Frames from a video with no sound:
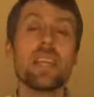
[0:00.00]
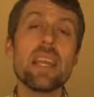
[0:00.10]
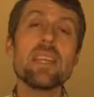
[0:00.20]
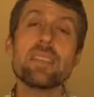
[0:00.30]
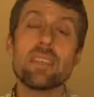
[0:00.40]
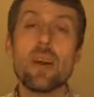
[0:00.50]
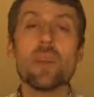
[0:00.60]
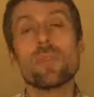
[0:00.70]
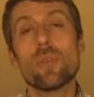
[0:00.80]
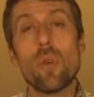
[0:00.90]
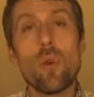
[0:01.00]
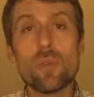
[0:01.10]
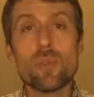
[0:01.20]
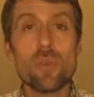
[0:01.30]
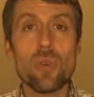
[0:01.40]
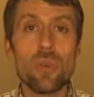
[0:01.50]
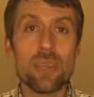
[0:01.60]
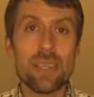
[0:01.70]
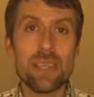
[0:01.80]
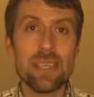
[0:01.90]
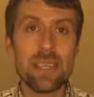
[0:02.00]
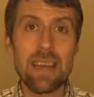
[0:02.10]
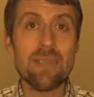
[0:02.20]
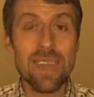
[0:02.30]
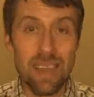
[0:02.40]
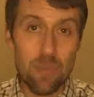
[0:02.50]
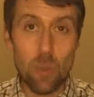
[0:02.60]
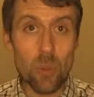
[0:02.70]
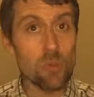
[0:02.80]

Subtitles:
it's not also available